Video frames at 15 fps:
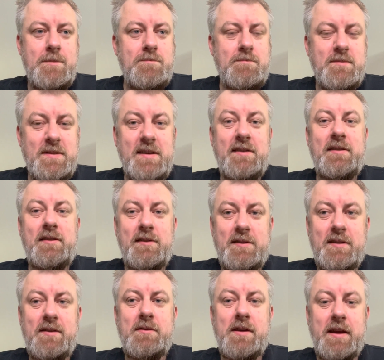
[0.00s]
this is
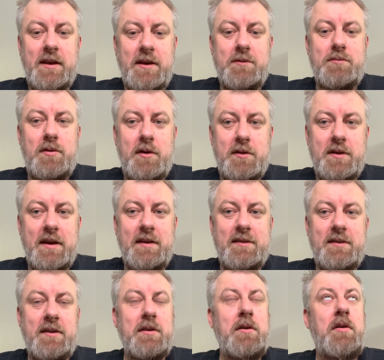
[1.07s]
the thing you'd protest.
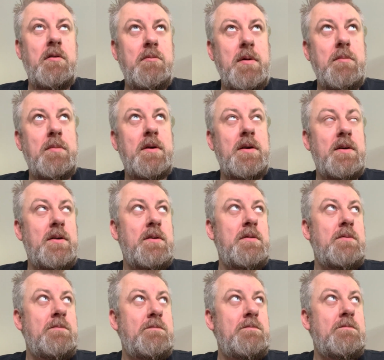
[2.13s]
I remember
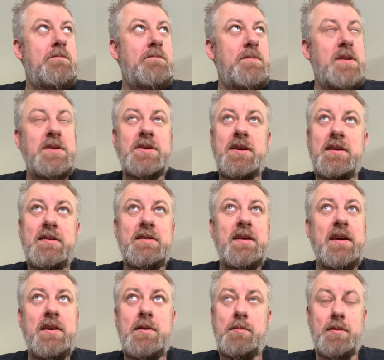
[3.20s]
the
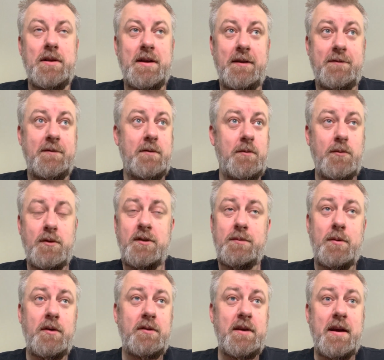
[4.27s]
GST, I believe, was
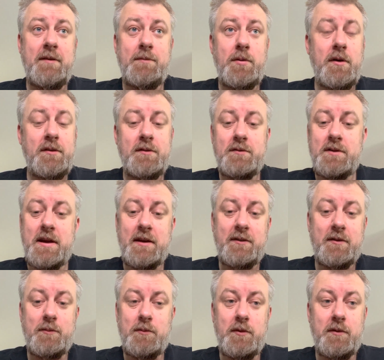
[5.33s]
supposed to have personal tax
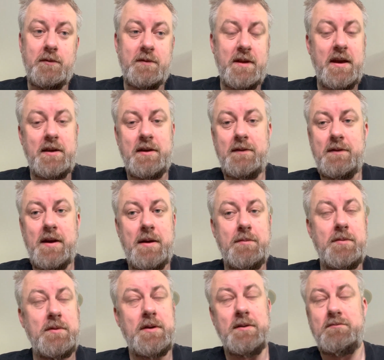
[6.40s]
removed. That never
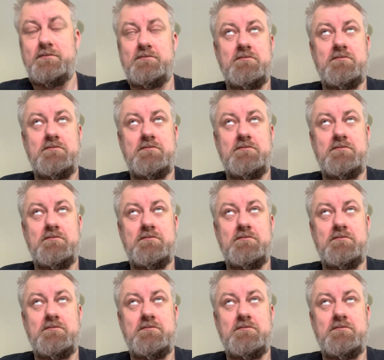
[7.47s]
happened.